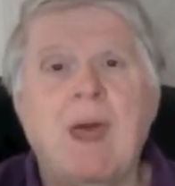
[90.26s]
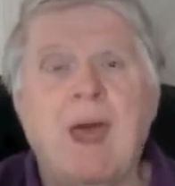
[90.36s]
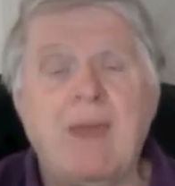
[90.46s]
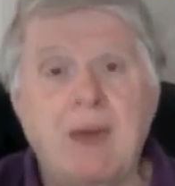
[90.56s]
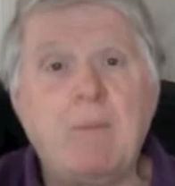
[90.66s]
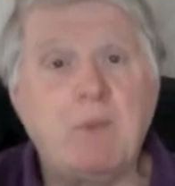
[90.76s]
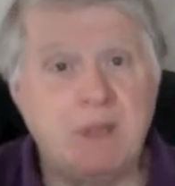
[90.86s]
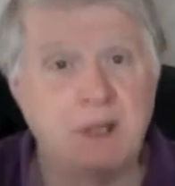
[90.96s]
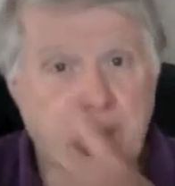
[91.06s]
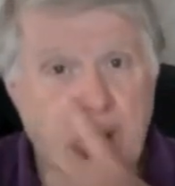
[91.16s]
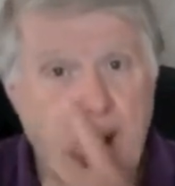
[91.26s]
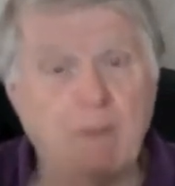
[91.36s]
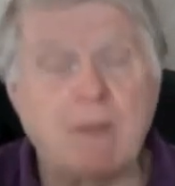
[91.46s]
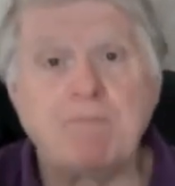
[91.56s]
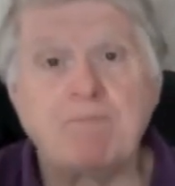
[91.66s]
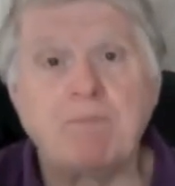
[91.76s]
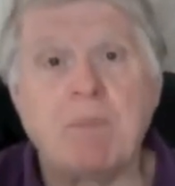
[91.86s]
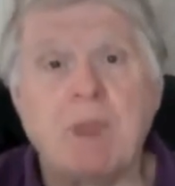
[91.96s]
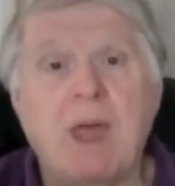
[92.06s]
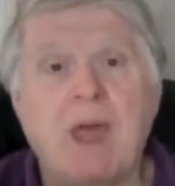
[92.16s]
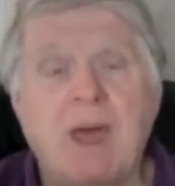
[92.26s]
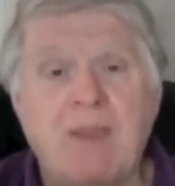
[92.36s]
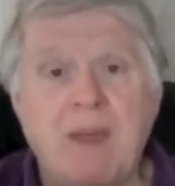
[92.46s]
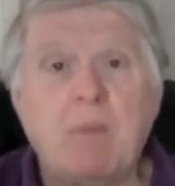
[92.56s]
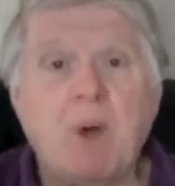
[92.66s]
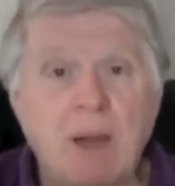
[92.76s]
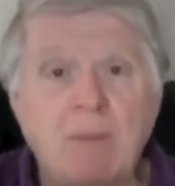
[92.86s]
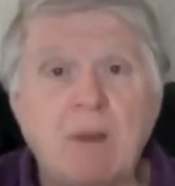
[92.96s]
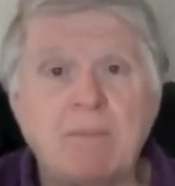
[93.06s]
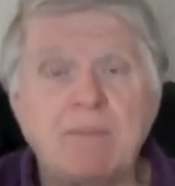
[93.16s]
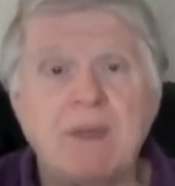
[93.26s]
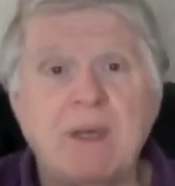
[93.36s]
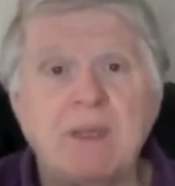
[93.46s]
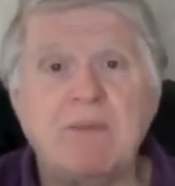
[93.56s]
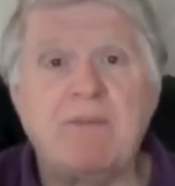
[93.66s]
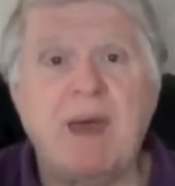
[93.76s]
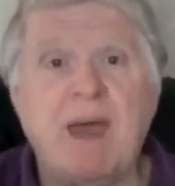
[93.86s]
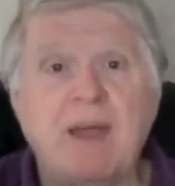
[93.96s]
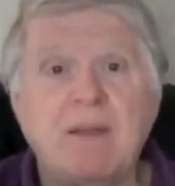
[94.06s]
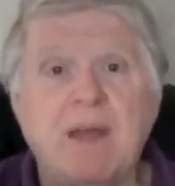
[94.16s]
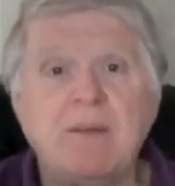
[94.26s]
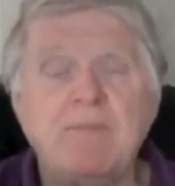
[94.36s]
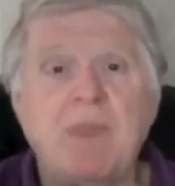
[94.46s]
And that presents a problem. And that problem is the fact that